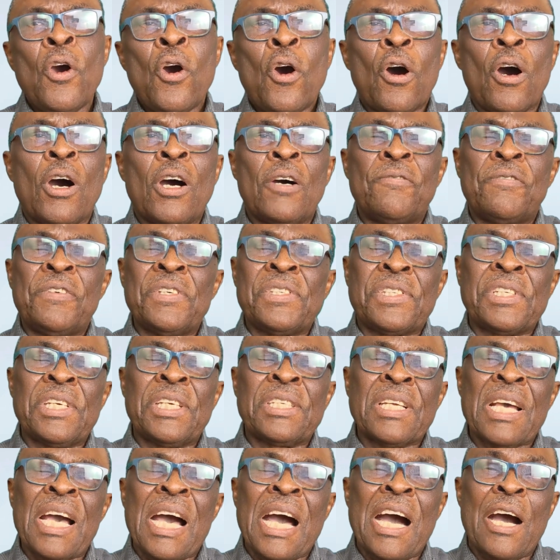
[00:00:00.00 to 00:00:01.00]
or
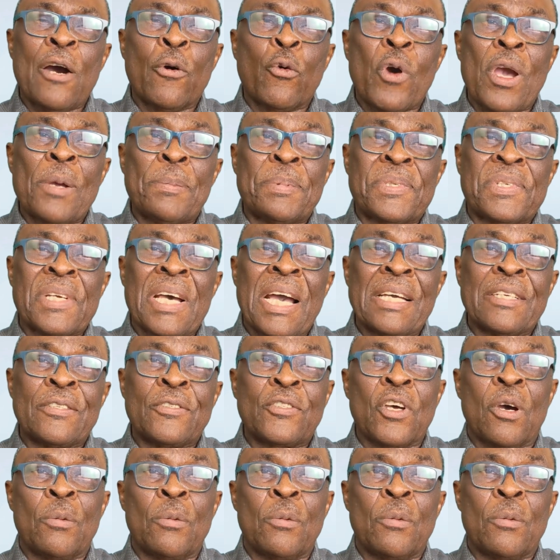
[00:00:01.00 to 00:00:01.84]
visit our website